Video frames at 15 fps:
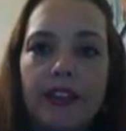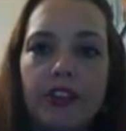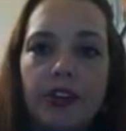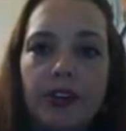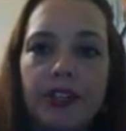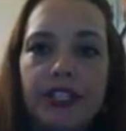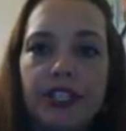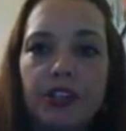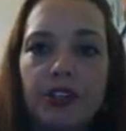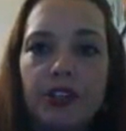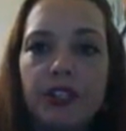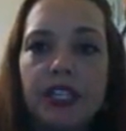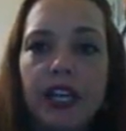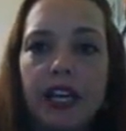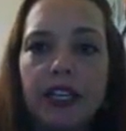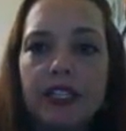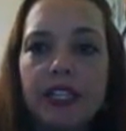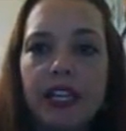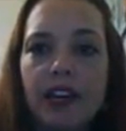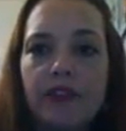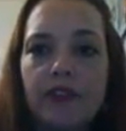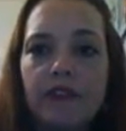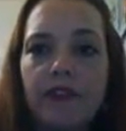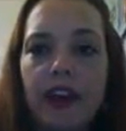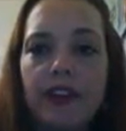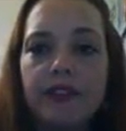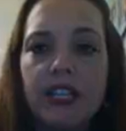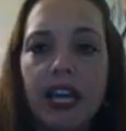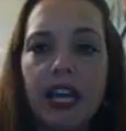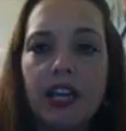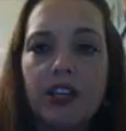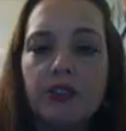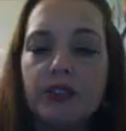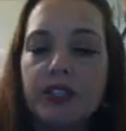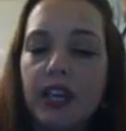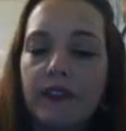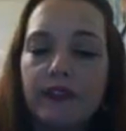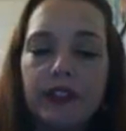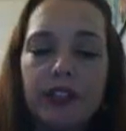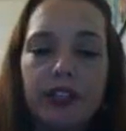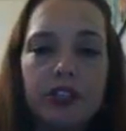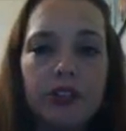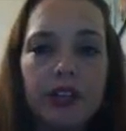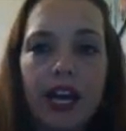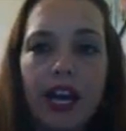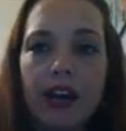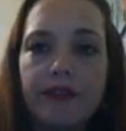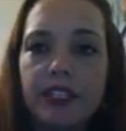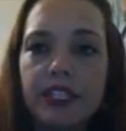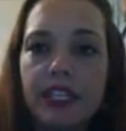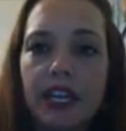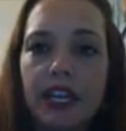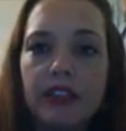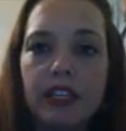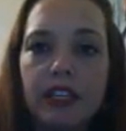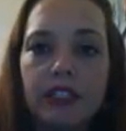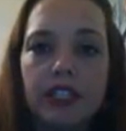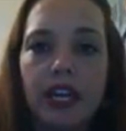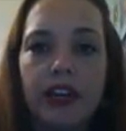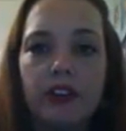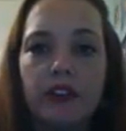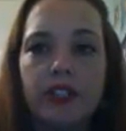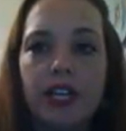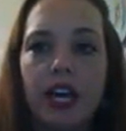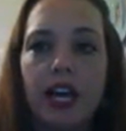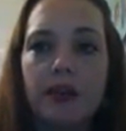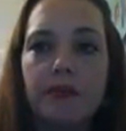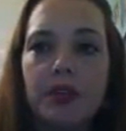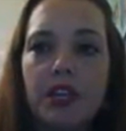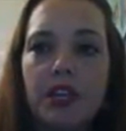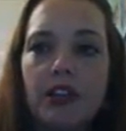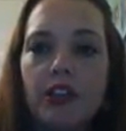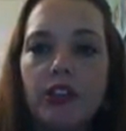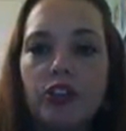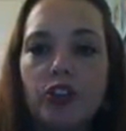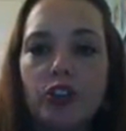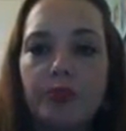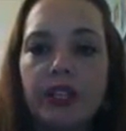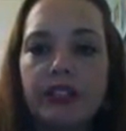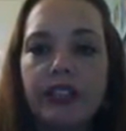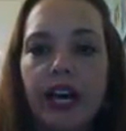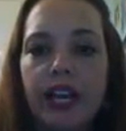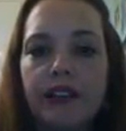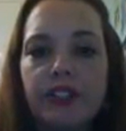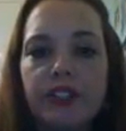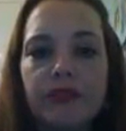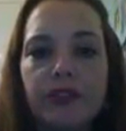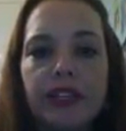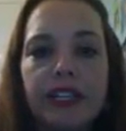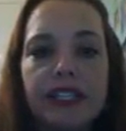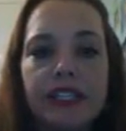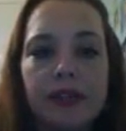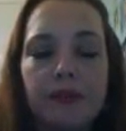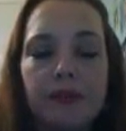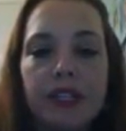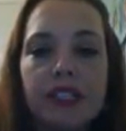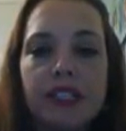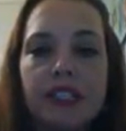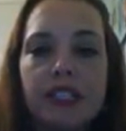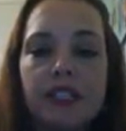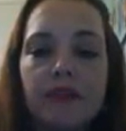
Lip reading: there is an Earth Science Day from 5 to 8. You definitely do not have to stay the entire time. There will be a lot of different exhibits